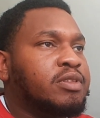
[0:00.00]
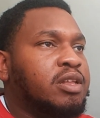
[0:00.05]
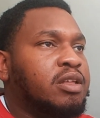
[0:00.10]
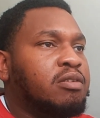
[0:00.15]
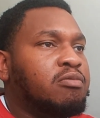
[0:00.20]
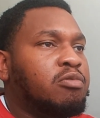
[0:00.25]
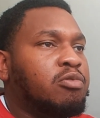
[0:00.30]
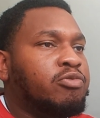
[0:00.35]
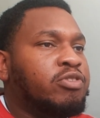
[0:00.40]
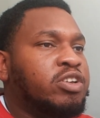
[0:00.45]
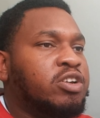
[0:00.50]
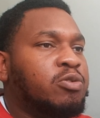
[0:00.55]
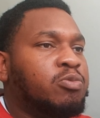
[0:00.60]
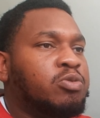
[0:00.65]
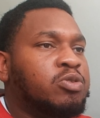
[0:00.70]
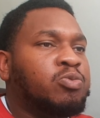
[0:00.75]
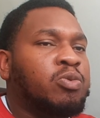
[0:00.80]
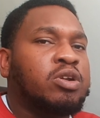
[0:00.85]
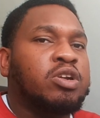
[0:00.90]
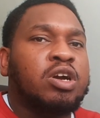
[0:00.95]
Rodrigo would
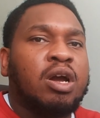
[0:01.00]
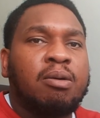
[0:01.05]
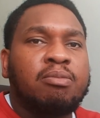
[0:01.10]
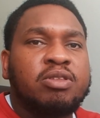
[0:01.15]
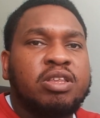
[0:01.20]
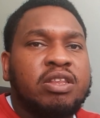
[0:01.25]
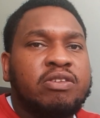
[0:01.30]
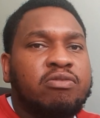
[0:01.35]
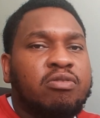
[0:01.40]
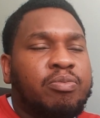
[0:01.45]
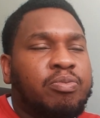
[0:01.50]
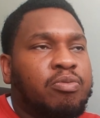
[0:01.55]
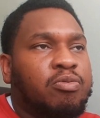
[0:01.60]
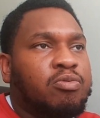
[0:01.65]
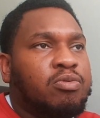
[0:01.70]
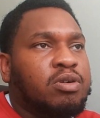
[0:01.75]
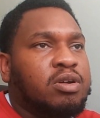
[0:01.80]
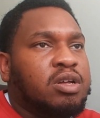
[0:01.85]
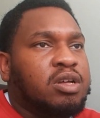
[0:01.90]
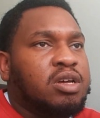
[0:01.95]
want to come to Liverpool,
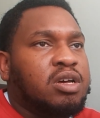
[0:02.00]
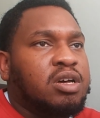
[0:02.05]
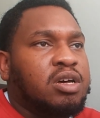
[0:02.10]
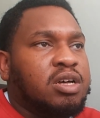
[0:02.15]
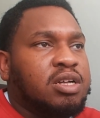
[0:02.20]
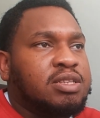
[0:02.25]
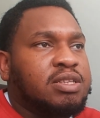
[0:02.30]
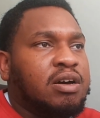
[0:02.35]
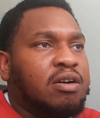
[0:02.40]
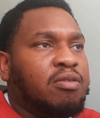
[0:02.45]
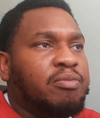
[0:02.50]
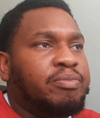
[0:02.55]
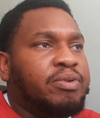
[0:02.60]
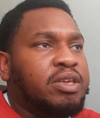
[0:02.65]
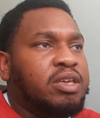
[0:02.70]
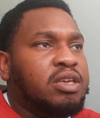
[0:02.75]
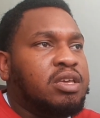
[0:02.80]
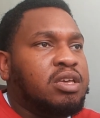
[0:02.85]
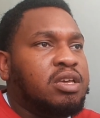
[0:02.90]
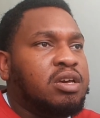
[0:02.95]

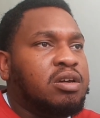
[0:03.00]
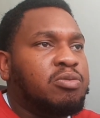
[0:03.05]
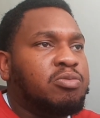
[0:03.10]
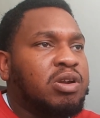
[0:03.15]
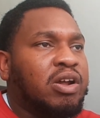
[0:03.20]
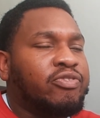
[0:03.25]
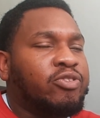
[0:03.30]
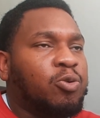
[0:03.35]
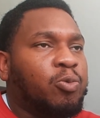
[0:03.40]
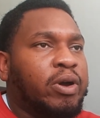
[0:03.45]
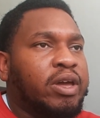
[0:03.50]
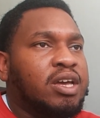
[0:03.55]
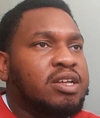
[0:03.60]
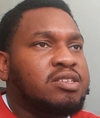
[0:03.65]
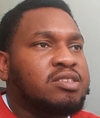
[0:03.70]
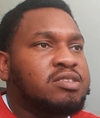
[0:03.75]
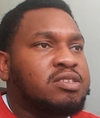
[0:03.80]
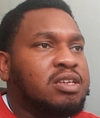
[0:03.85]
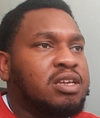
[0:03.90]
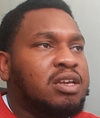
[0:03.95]
we'll have to wait and
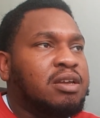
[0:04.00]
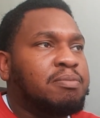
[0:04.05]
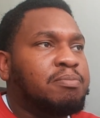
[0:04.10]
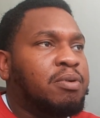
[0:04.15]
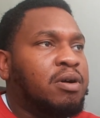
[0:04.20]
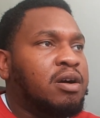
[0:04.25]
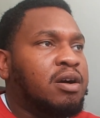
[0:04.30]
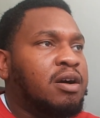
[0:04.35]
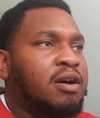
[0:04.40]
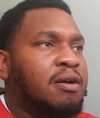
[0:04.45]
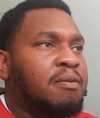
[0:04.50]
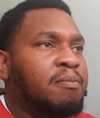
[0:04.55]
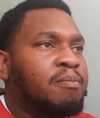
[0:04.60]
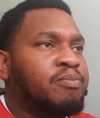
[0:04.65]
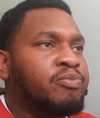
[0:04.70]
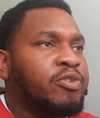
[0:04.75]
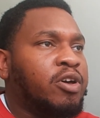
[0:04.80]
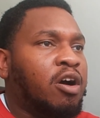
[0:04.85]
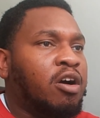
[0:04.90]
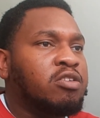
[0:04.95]
see. But
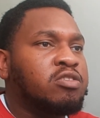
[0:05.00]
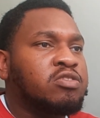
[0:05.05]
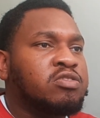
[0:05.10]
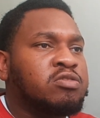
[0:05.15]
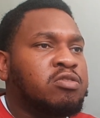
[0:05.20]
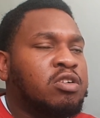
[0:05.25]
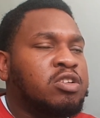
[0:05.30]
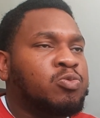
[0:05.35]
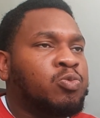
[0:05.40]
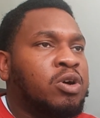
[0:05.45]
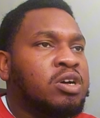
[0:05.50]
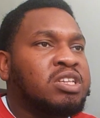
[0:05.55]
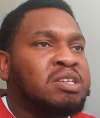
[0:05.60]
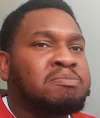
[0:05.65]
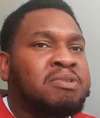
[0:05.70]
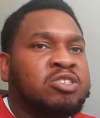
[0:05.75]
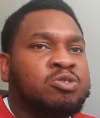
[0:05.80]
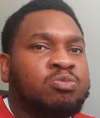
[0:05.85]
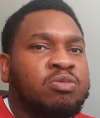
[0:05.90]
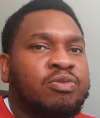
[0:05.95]
Arne Slot's worked his
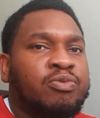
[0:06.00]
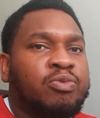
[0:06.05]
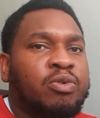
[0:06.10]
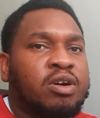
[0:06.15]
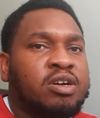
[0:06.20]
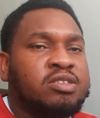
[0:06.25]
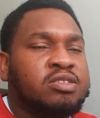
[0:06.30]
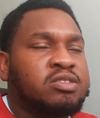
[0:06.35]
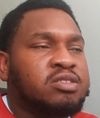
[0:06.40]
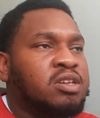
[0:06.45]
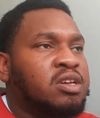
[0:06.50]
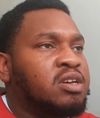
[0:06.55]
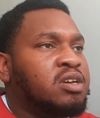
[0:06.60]
magic with Wirtz.